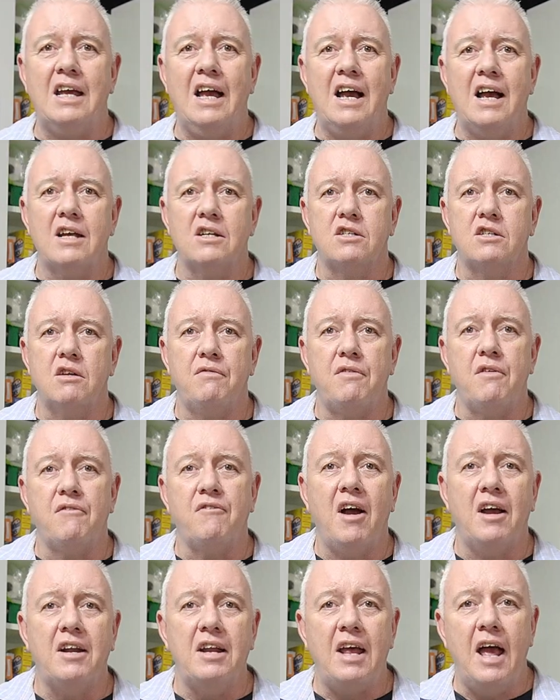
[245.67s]
guys, if you
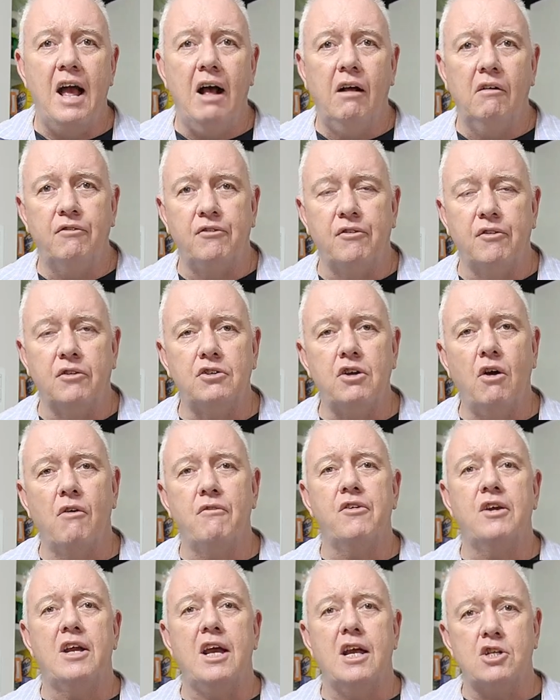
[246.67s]
find it helpful don't
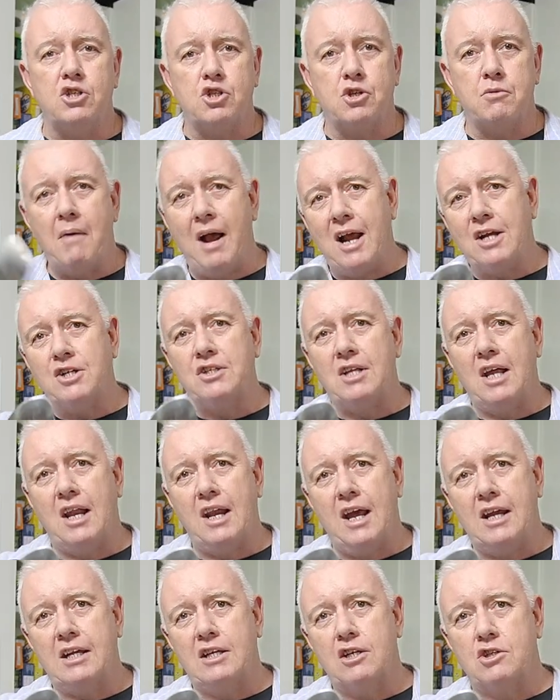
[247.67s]
forget smash that
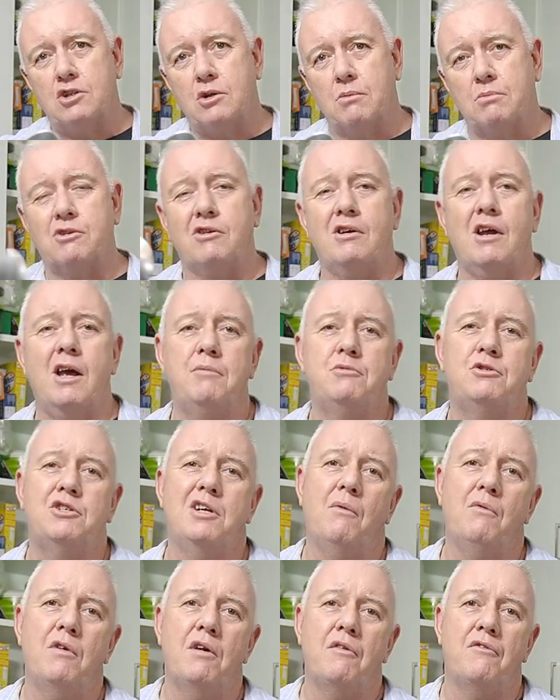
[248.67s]
like and subscribe,
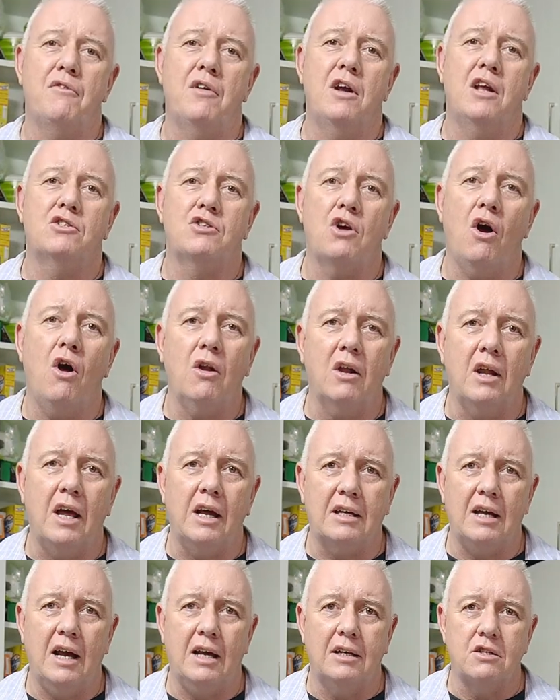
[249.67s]
share with your friends, all
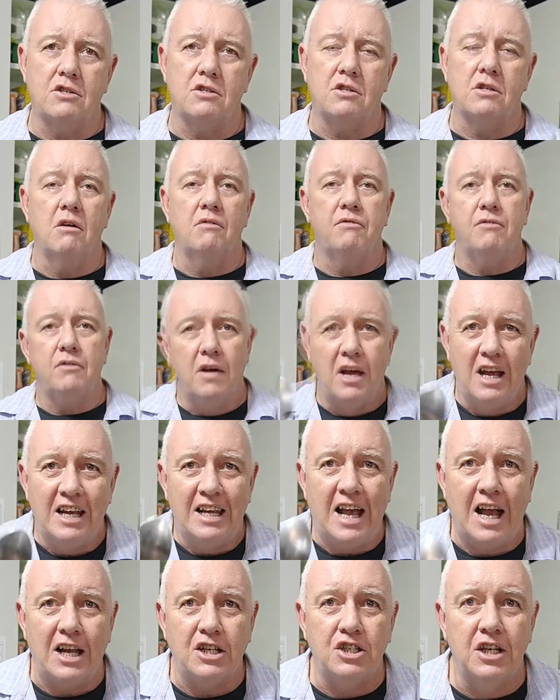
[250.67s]
that kind of stuff.
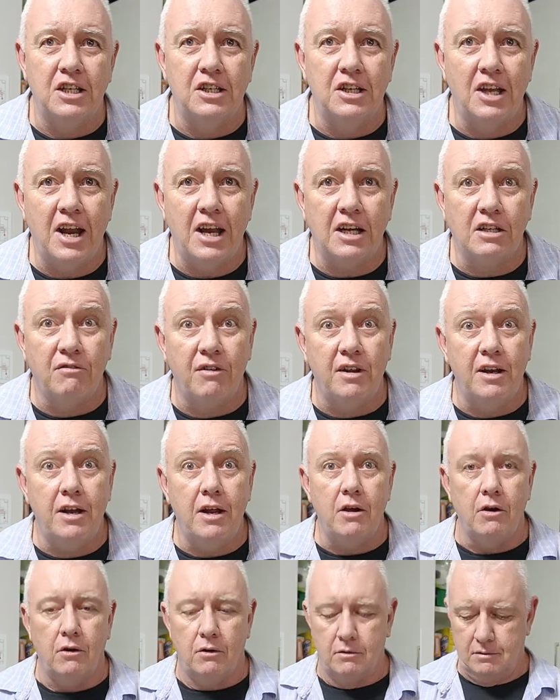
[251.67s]
Catch you in the next
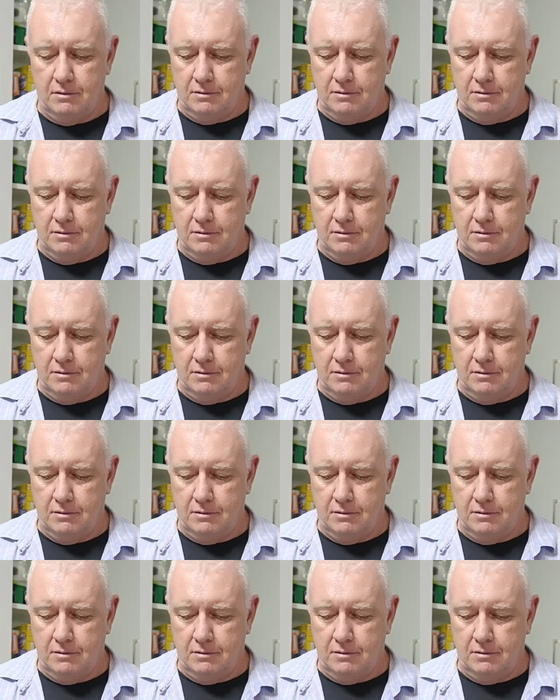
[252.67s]
video.